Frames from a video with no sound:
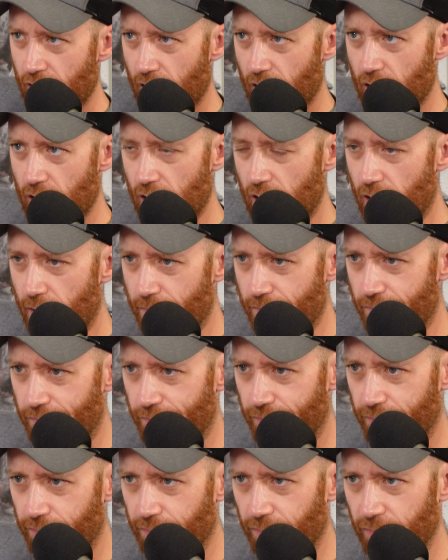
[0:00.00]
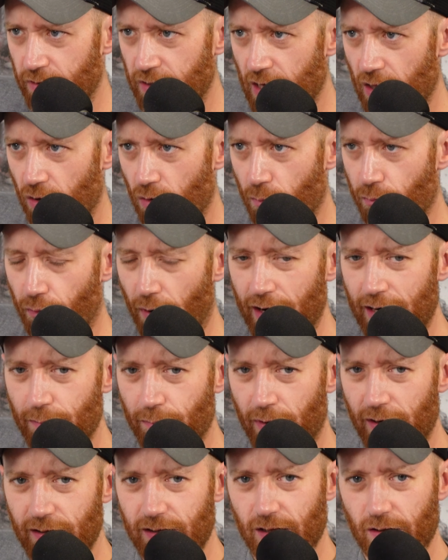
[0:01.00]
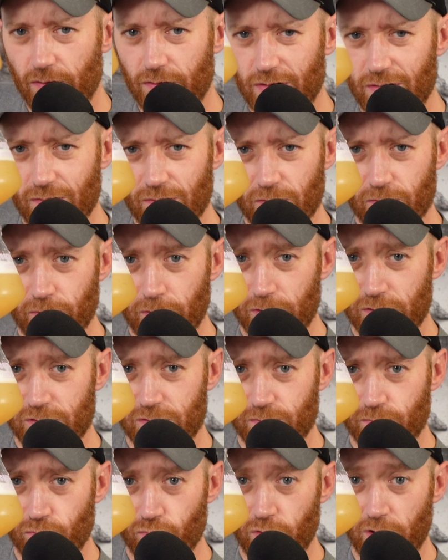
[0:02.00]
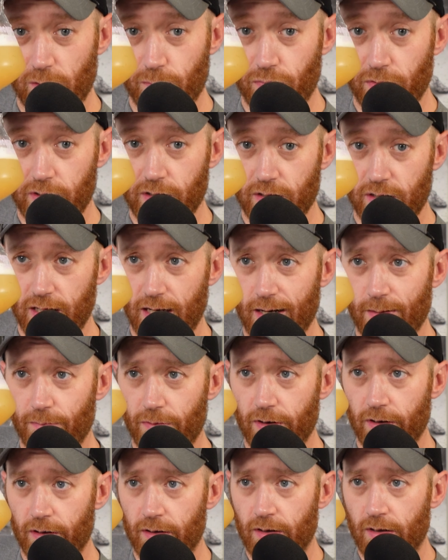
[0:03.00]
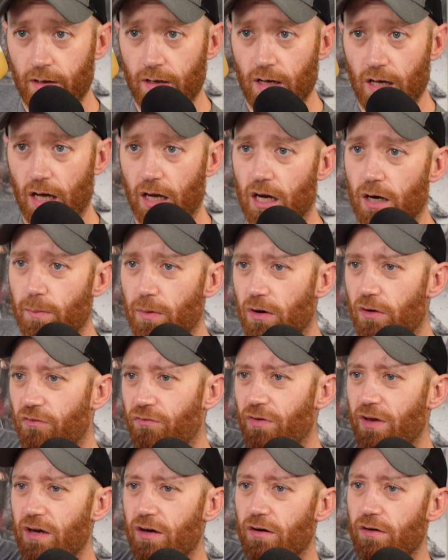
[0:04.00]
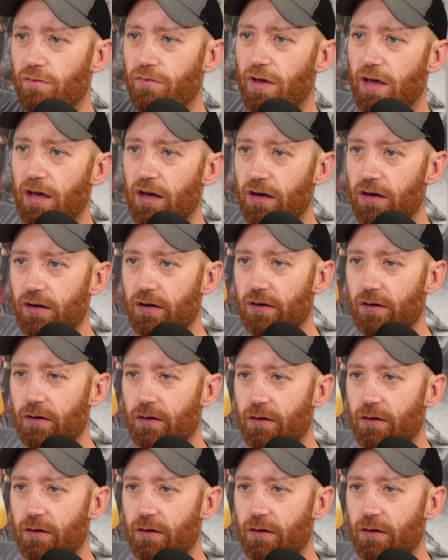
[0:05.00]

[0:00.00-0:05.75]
Um, yellow, bright, bright yellow U. It looks really pretty on camera. I got about a finger of head.